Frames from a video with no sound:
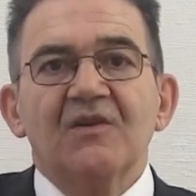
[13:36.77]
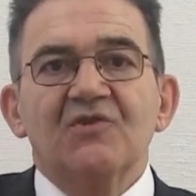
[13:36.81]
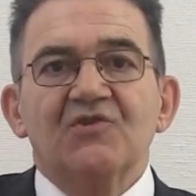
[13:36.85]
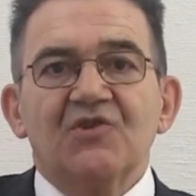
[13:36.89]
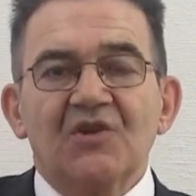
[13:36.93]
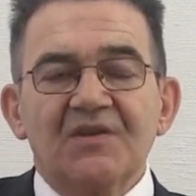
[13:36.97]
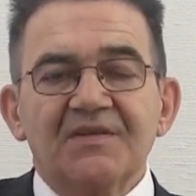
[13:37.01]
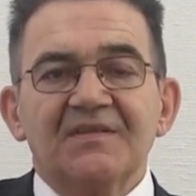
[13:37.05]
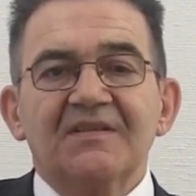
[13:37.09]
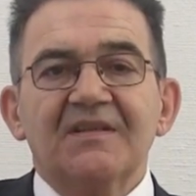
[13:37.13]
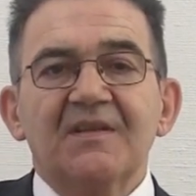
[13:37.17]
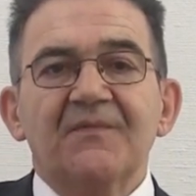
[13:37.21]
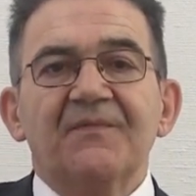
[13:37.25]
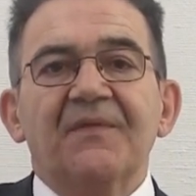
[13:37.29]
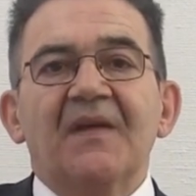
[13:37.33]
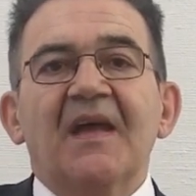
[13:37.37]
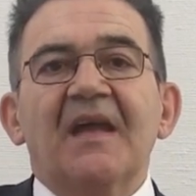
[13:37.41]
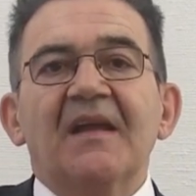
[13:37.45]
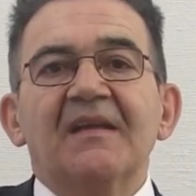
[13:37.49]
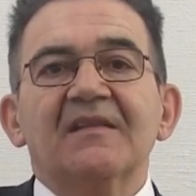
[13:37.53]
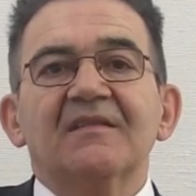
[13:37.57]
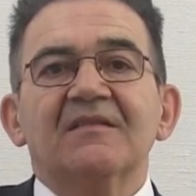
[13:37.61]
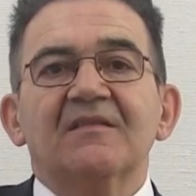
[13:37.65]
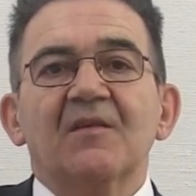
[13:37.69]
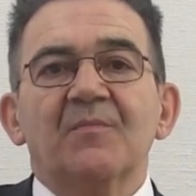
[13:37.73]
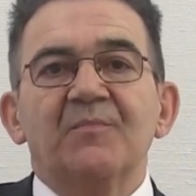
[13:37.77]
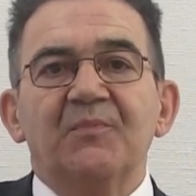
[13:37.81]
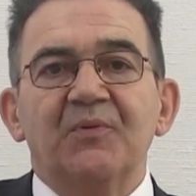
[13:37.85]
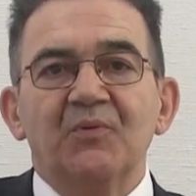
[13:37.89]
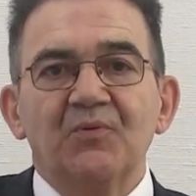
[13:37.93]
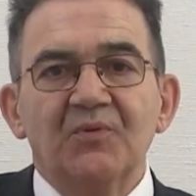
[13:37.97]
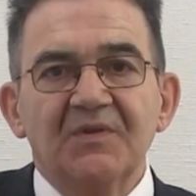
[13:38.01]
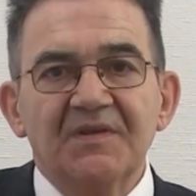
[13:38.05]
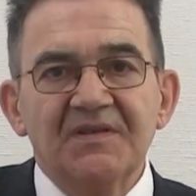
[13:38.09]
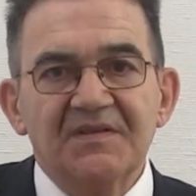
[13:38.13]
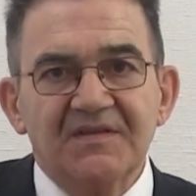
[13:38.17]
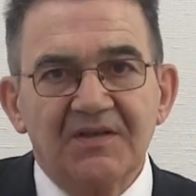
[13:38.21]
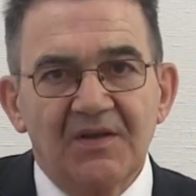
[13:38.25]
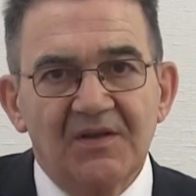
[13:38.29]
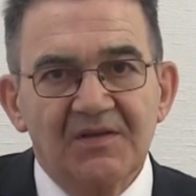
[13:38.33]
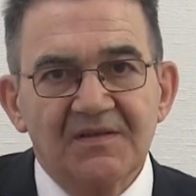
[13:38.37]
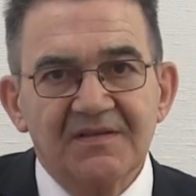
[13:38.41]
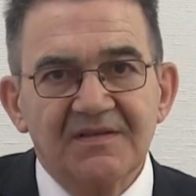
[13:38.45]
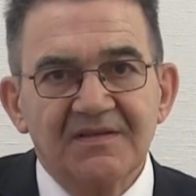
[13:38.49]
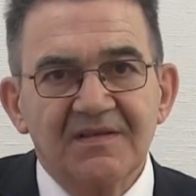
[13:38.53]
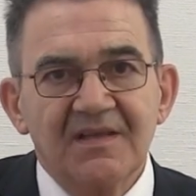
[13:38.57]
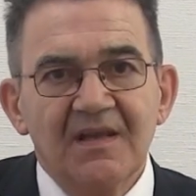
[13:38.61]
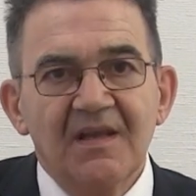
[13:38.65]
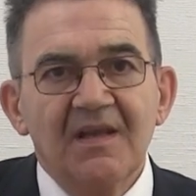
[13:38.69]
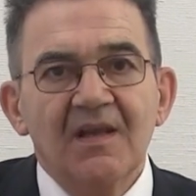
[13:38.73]
justified the poor
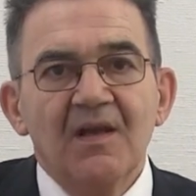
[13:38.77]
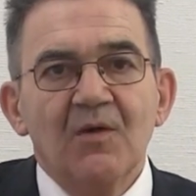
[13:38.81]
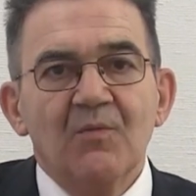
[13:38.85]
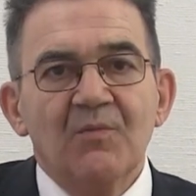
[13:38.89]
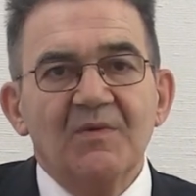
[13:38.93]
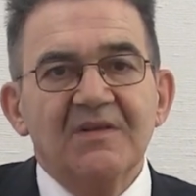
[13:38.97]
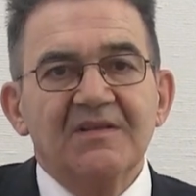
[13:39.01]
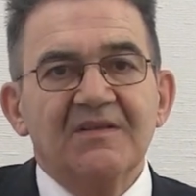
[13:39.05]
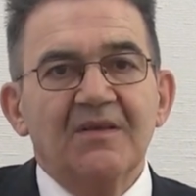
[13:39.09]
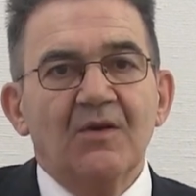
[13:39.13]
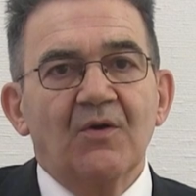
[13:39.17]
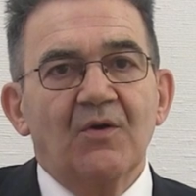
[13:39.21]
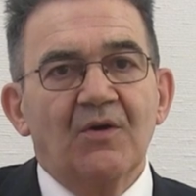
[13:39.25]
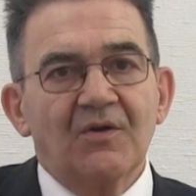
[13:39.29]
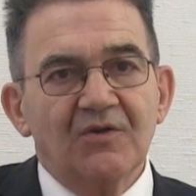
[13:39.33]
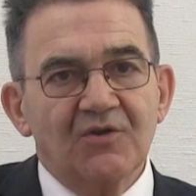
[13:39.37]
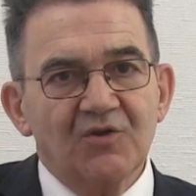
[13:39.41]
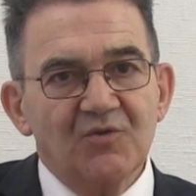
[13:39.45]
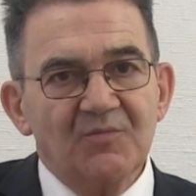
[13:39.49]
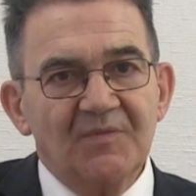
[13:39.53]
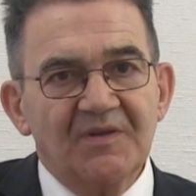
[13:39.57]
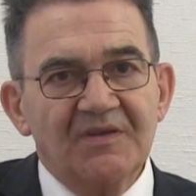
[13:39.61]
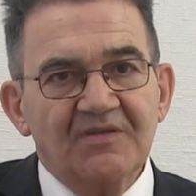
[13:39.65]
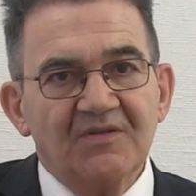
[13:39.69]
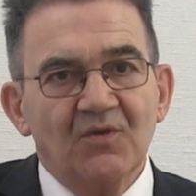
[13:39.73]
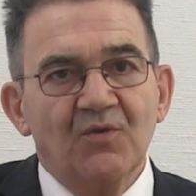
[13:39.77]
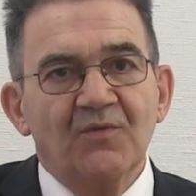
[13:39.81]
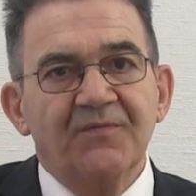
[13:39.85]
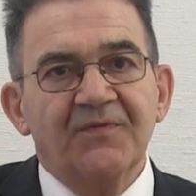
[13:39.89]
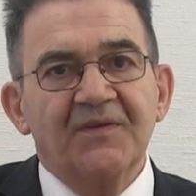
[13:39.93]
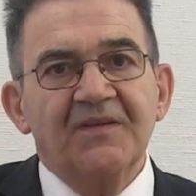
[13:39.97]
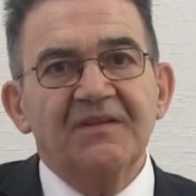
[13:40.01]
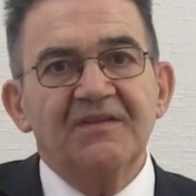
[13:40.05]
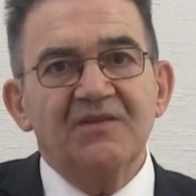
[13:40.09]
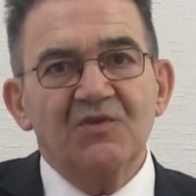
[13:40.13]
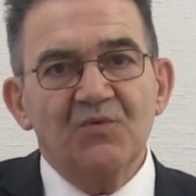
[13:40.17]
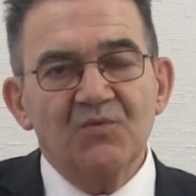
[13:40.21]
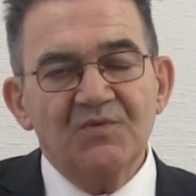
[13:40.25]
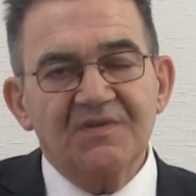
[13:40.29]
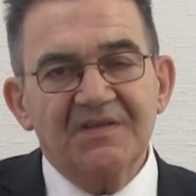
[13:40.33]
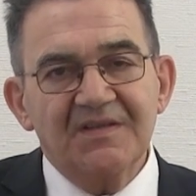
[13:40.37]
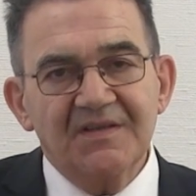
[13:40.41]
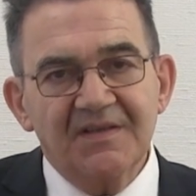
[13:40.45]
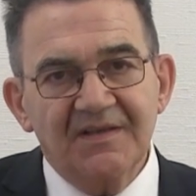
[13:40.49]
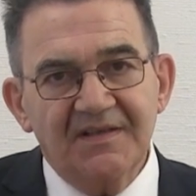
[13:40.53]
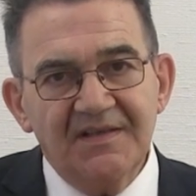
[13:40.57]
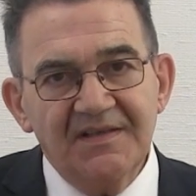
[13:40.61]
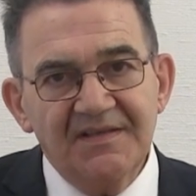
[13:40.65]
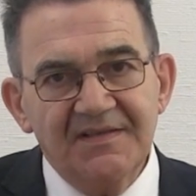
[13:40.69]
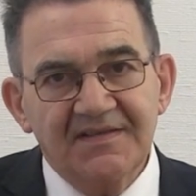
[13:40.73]
results with the argument of
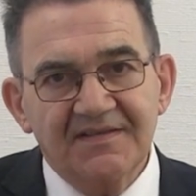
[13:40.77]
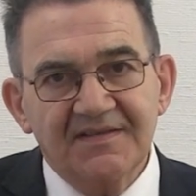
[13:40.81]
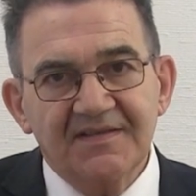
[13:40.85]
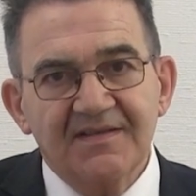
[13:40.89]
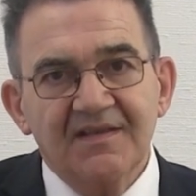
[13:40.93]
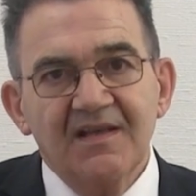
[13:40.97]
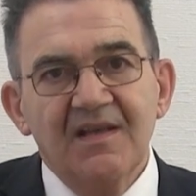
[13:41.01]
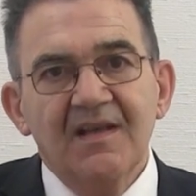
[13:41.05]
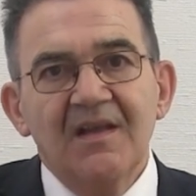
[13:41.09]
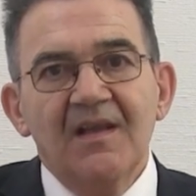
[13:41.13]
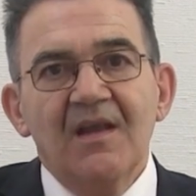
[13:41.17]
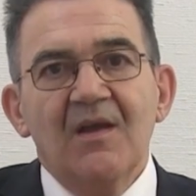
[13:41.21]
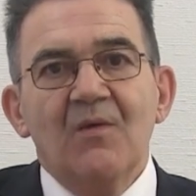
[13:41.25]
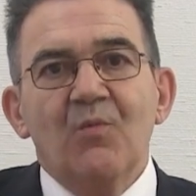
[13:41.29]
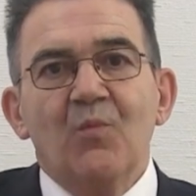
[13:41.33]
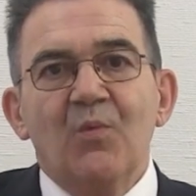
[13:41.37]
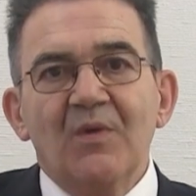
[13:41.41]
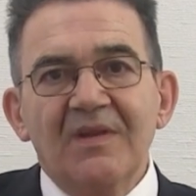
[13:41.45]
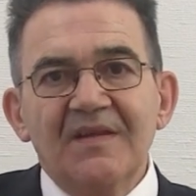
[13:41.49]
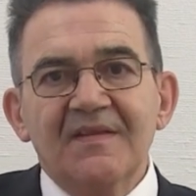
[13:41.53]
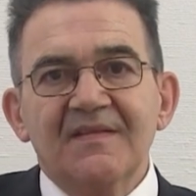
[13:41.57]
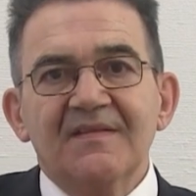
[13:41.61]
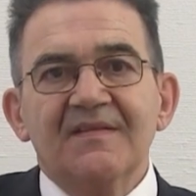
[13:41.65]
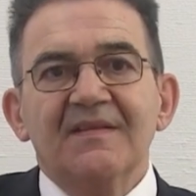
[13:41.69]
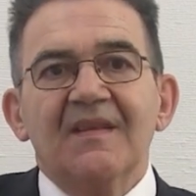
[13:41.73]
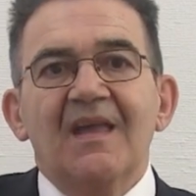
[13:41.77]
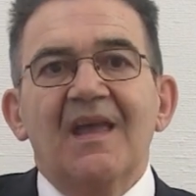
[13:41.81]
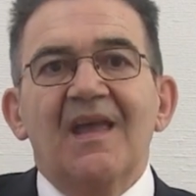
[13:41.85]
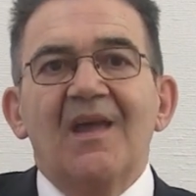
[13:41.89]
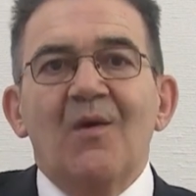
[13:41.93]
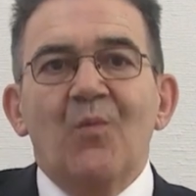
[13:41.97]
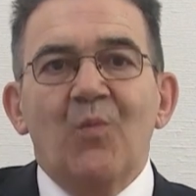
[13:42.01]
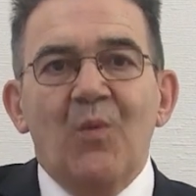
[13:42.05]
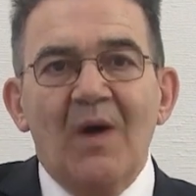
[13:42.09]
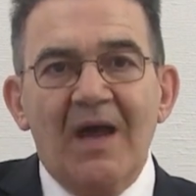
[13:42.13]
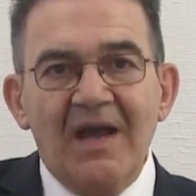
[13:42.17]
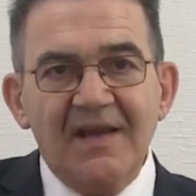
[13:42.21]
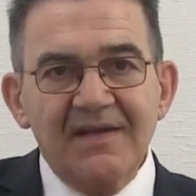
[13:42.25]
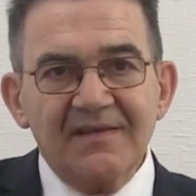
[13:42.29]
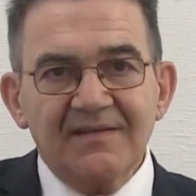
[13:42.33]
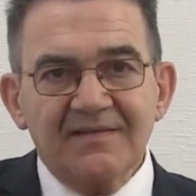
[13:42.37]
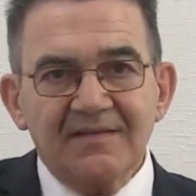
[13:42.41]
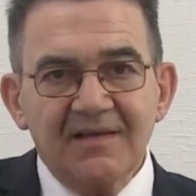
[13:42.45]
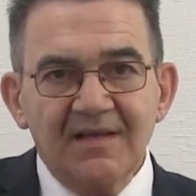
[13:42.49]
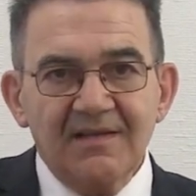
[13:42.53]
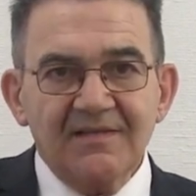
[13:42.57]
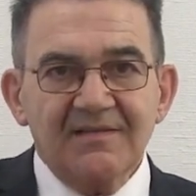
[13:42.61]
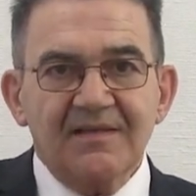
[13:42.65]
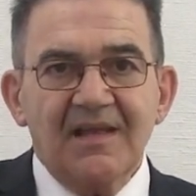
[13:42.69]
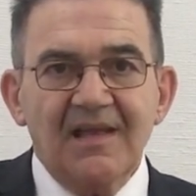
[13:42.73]
reducing risks with a wide
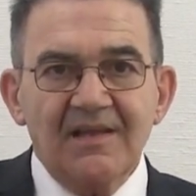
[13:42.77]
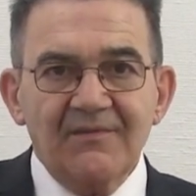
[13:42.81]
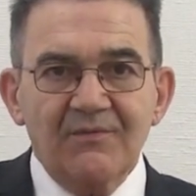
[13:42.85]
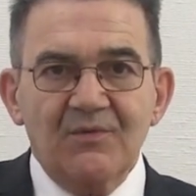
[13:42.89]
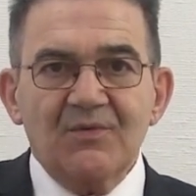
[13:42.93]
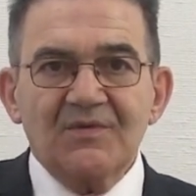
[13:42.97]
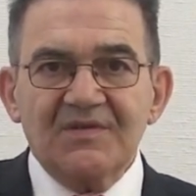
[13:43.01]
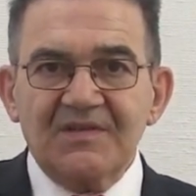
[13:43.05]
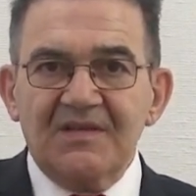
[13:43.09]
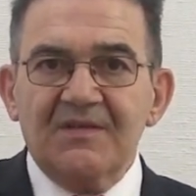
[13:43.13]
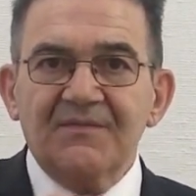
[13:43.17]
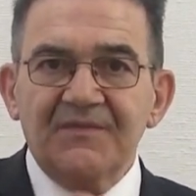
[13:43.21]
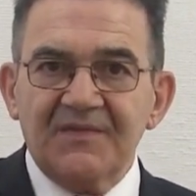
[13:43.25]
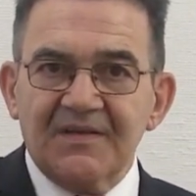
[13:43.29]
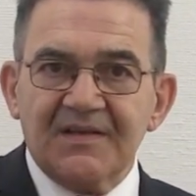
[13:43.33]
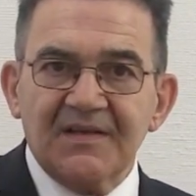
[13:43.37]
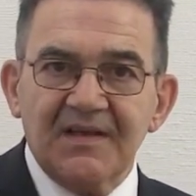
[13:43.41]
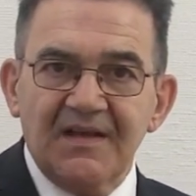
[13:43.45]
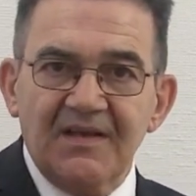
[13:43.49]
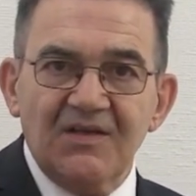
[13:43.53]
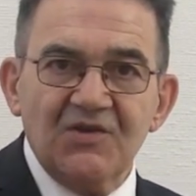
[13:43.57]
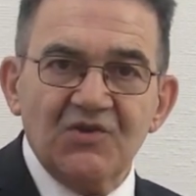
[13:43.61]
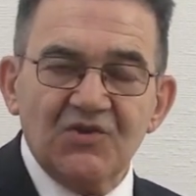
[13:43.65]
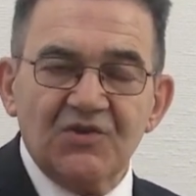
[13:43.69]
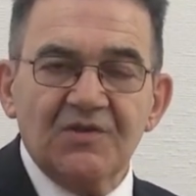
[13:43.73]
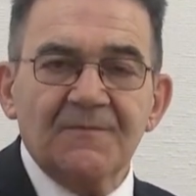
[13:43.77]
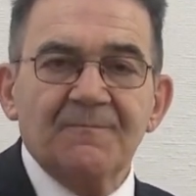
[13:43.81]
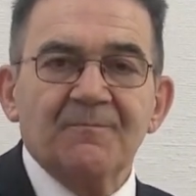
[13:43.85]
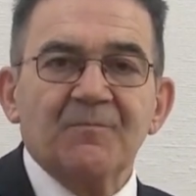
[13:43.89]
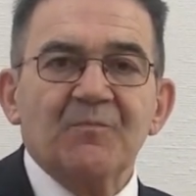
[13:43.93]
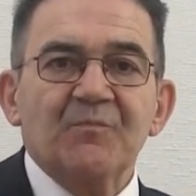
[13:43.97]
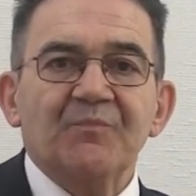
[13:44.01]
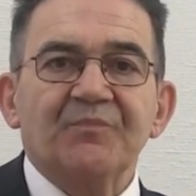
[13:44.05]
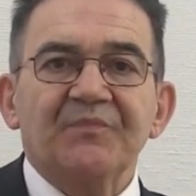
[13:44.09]
diversification.